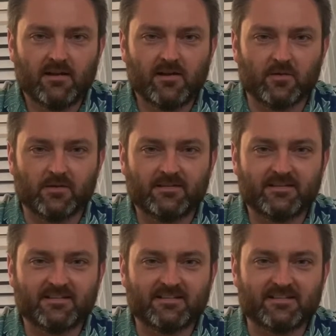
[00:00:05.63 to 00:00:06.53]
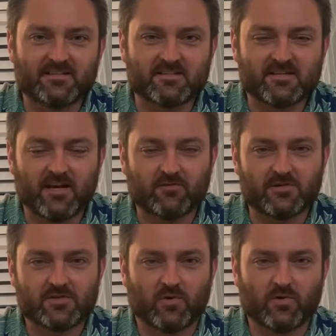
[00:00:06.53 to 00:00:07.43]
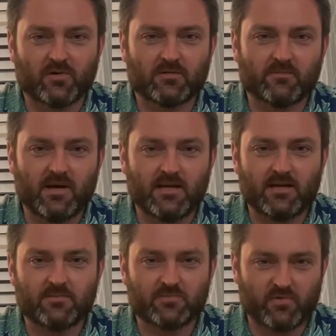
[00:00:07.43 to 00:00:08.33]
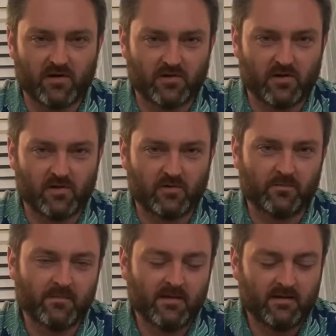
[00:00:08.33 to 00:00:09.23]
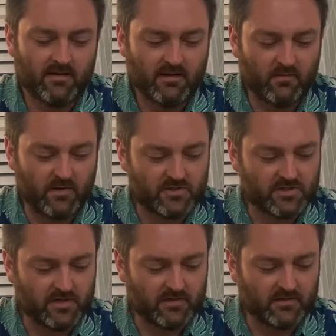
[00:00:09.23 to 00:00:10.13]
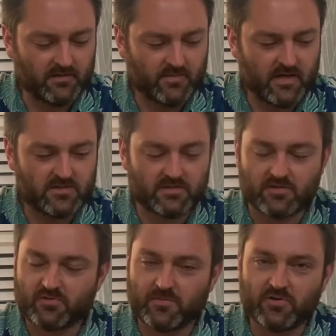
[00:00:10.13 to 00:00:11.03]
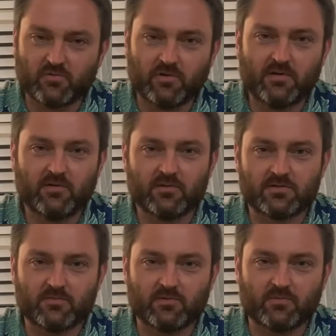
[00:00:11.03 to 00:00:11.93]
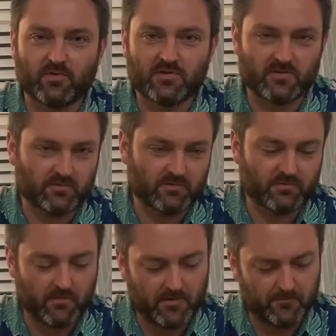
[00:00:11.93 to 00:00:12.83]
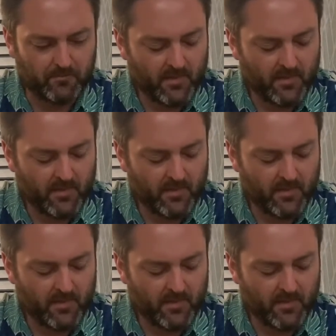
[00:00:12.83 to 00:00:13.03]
Hello, this is Calvary's Corner. My name is Brent Gullo. I want to share a passage of scripture with you and some good principles from it.